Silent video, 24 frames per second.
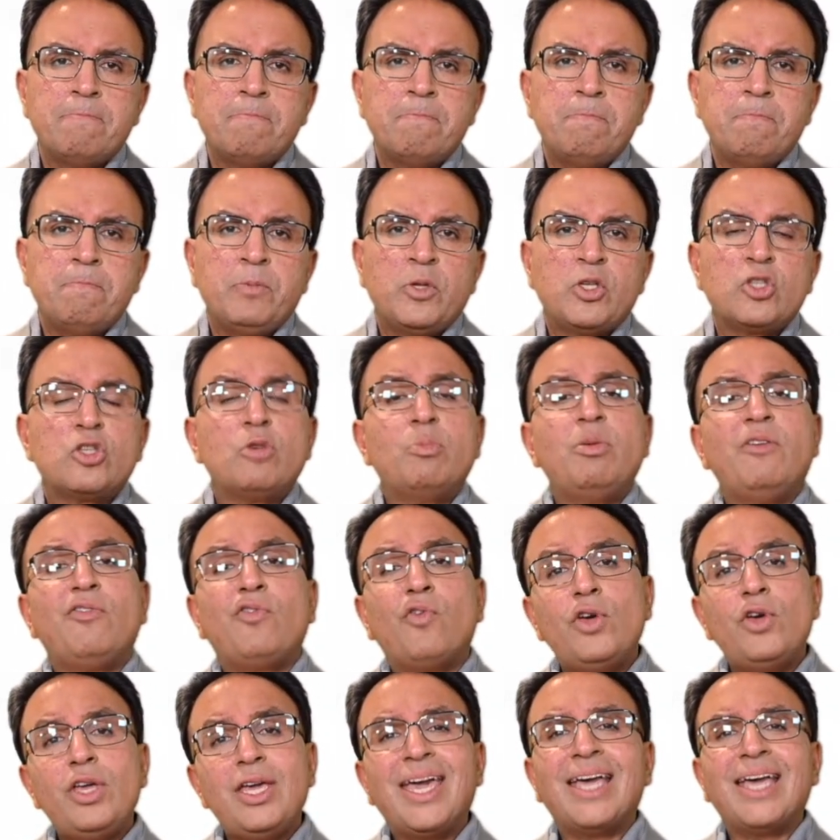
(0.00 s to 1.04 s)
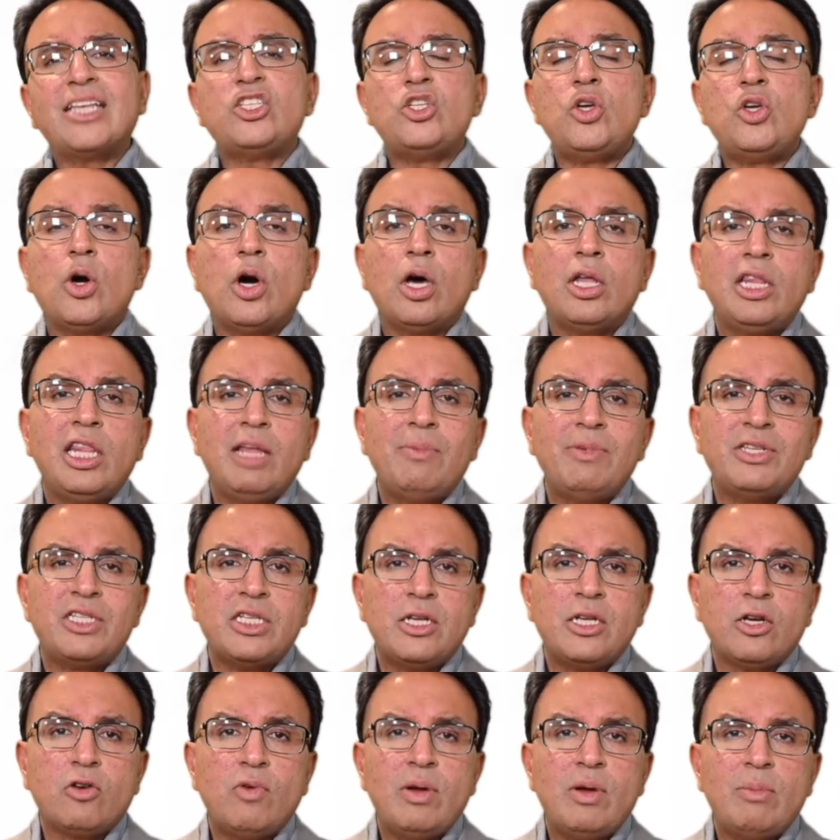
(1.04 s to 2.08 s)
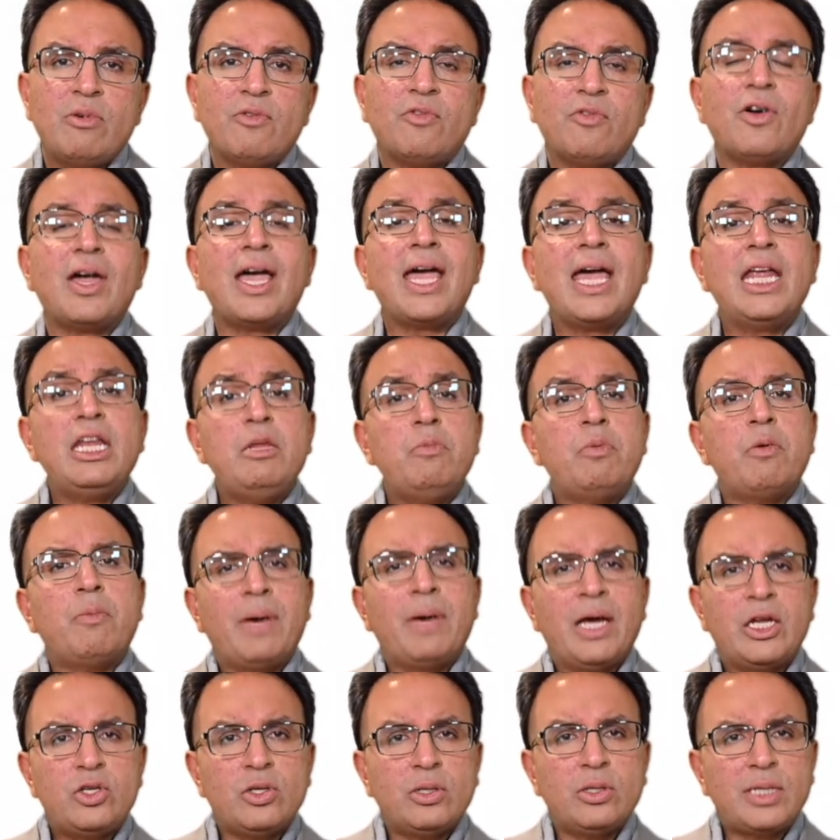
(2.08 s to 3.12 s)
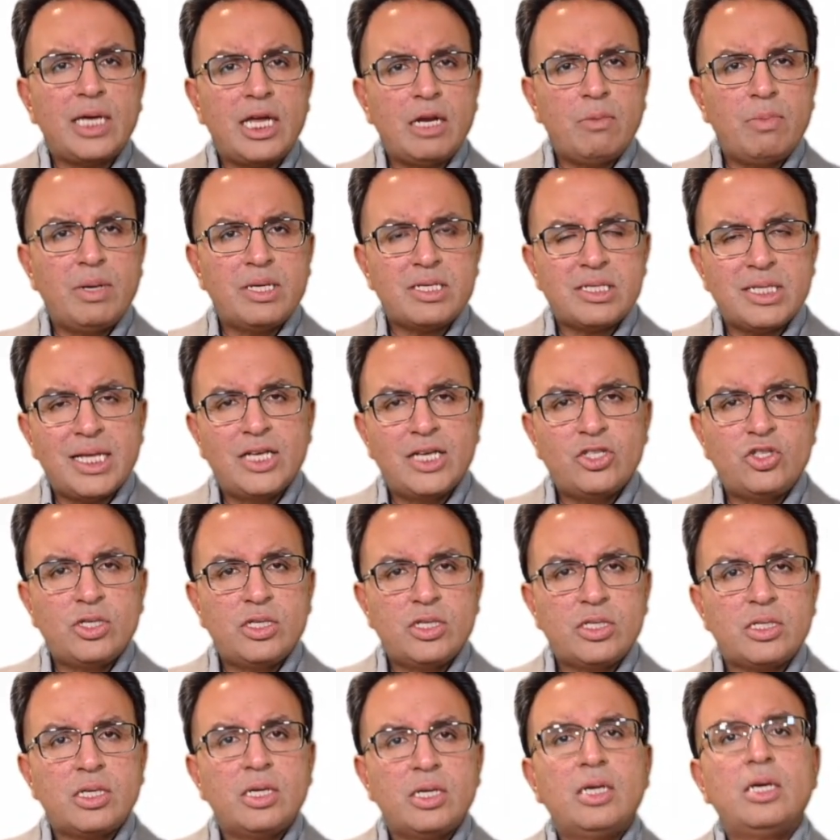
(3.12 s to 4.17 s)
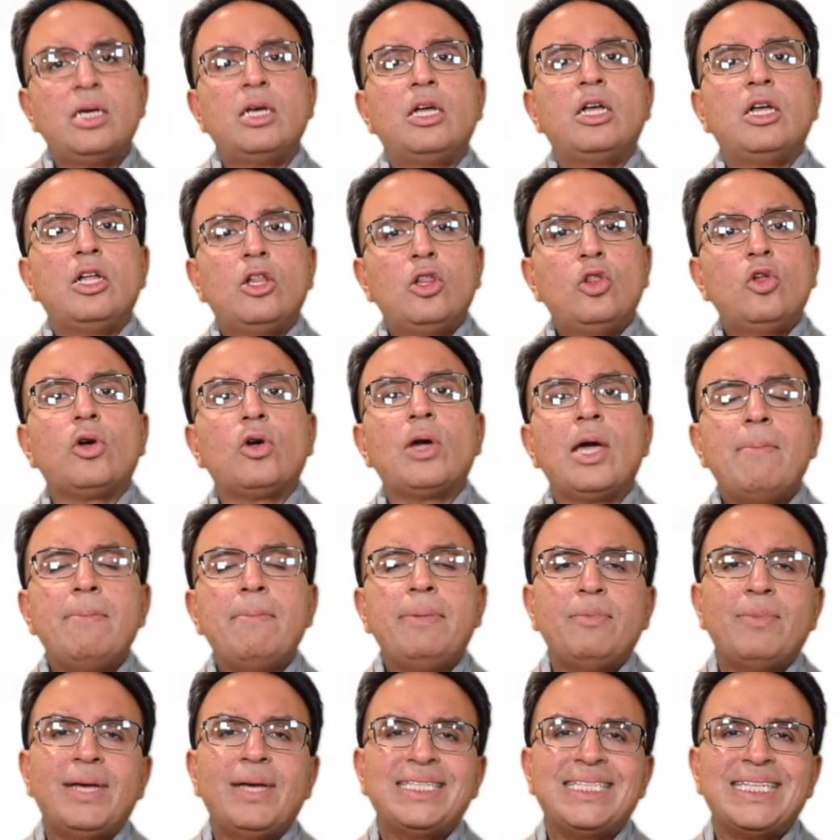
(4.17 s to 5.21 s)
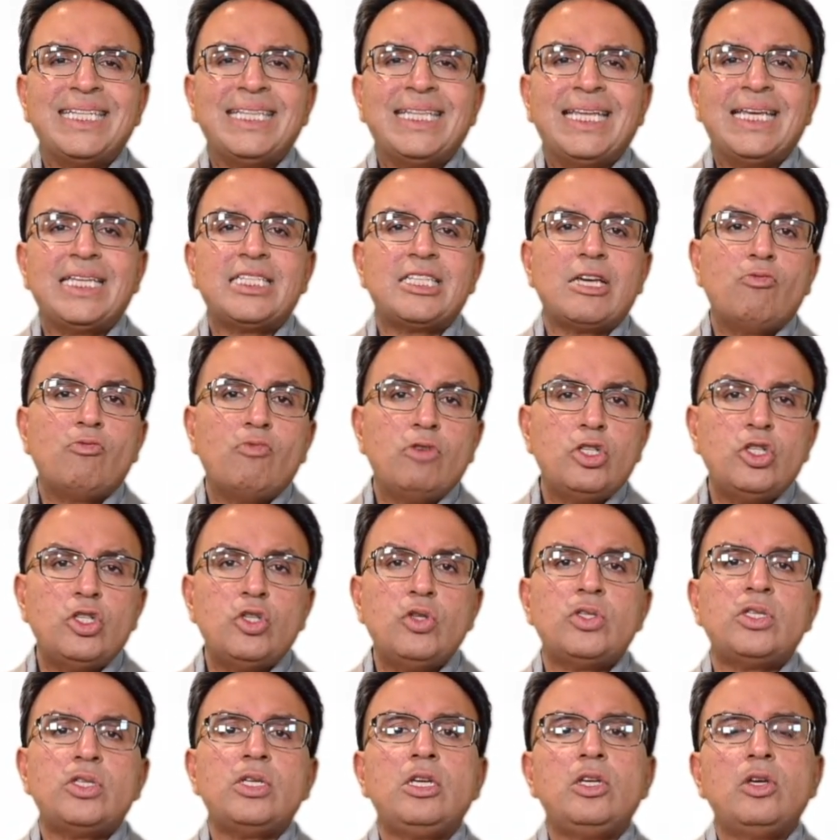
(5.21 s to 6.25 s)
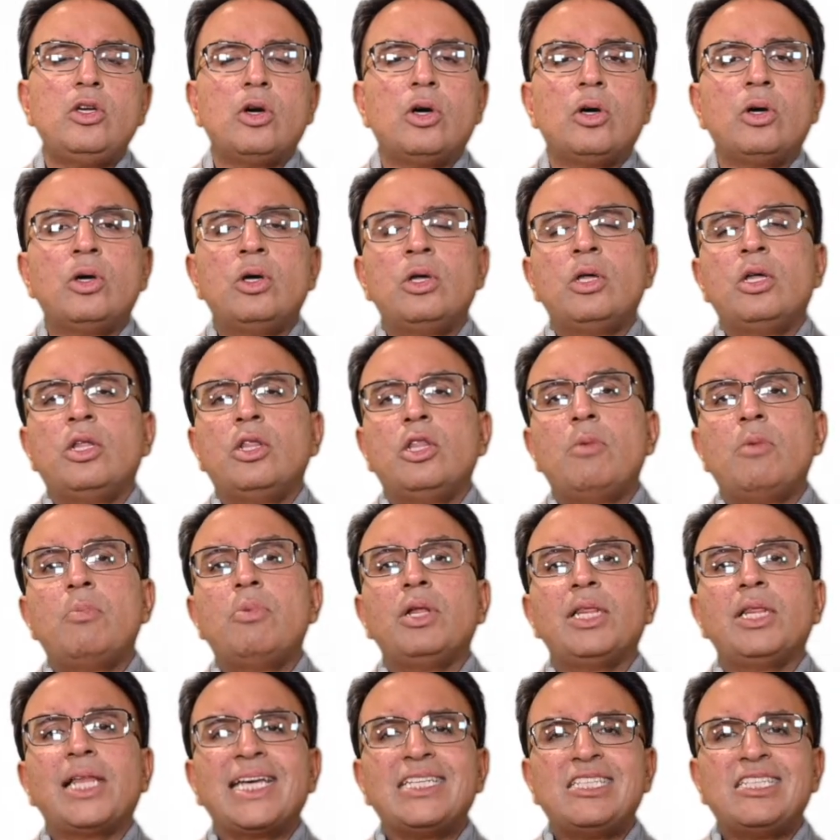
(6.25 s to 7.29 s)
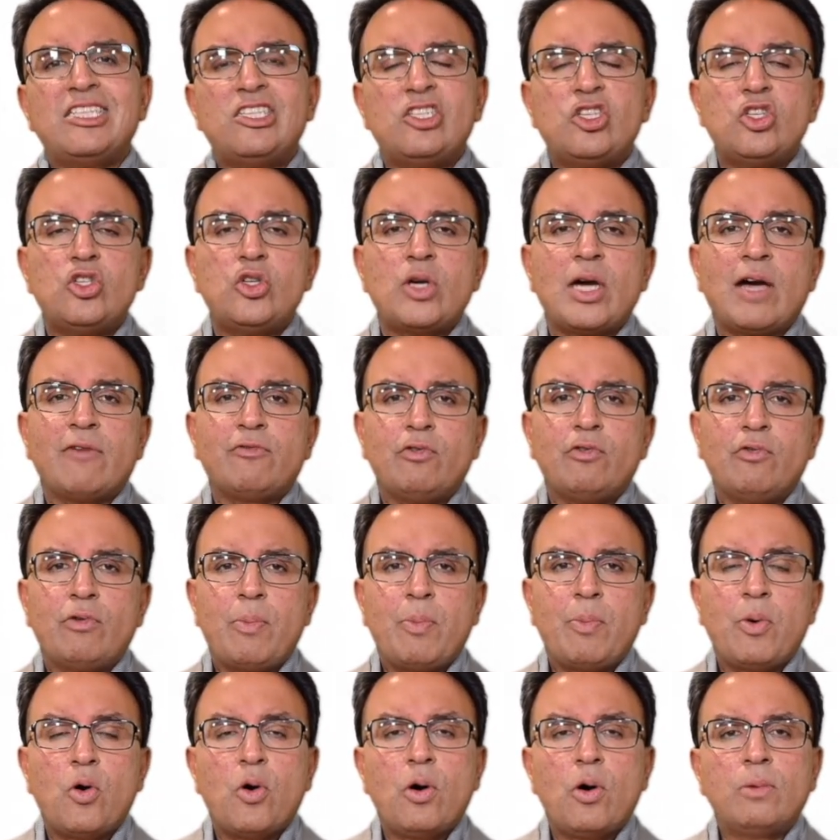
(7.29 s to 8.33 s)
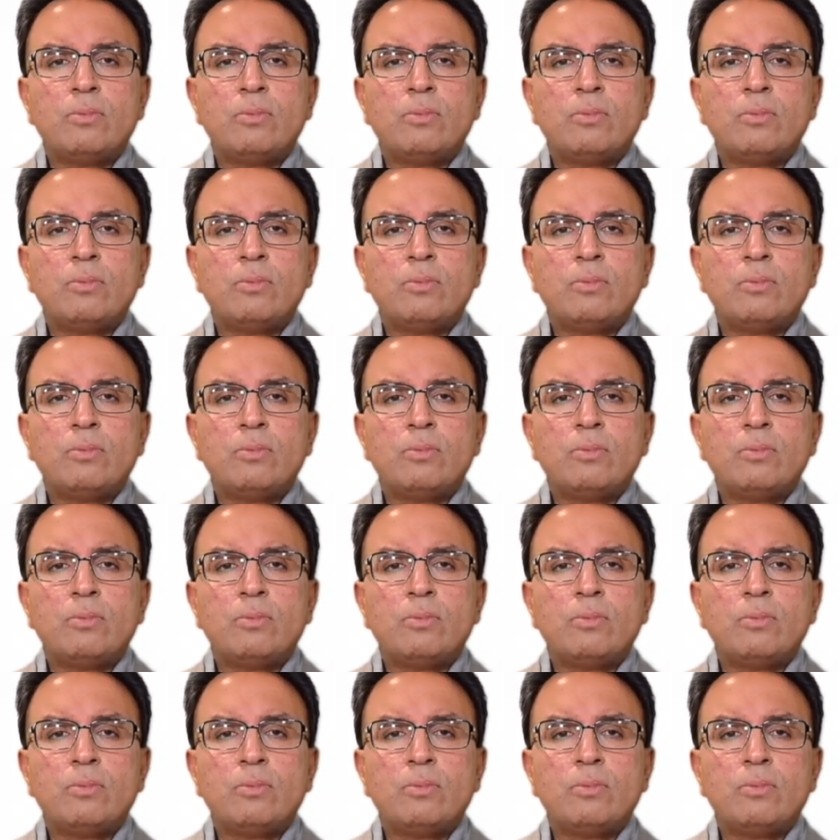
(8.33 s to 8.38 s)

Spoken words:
So before you get to your unlimited agreement for any perpetual database license, look at implementing this and reducing your number of licenses you have to report.